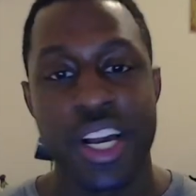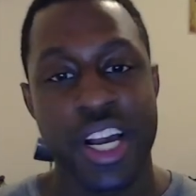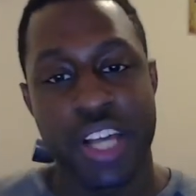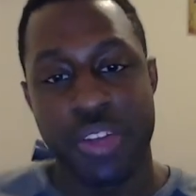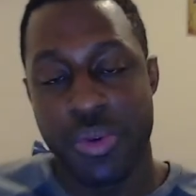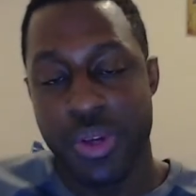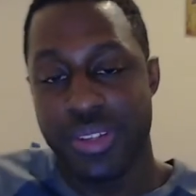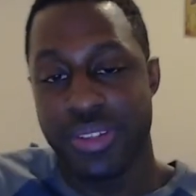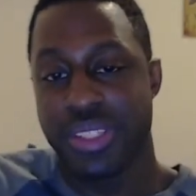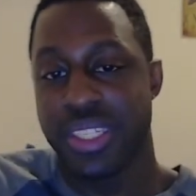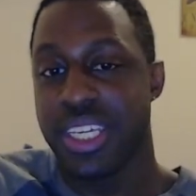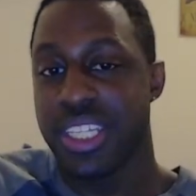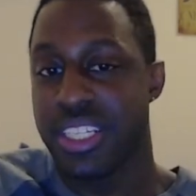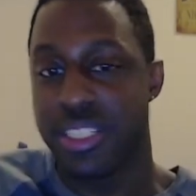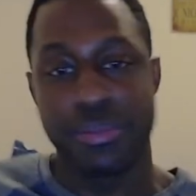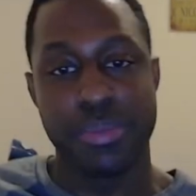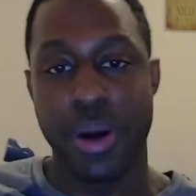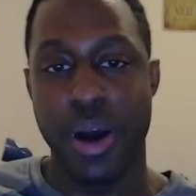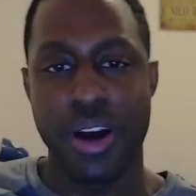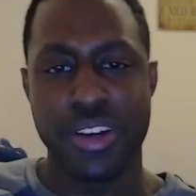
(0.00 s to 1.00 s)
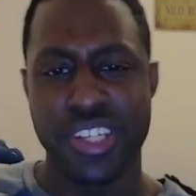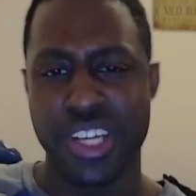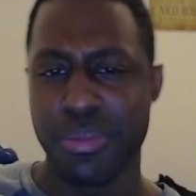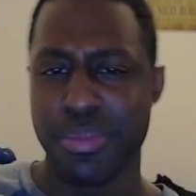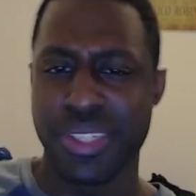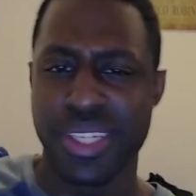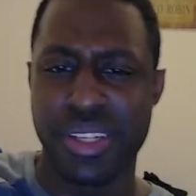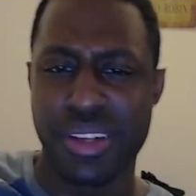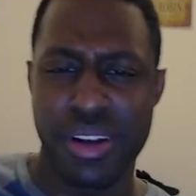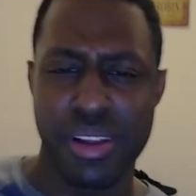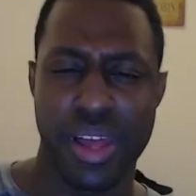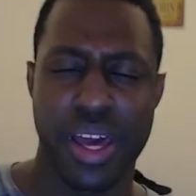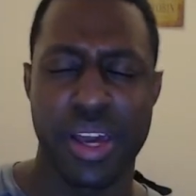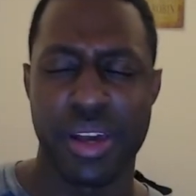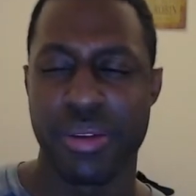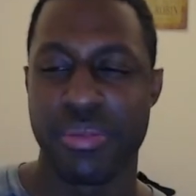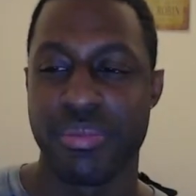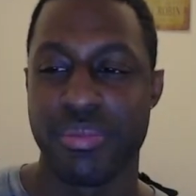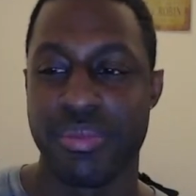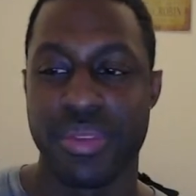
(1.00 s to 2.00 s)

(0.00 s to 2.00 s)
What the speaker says: Because when you see this boss, you can be sitting there like,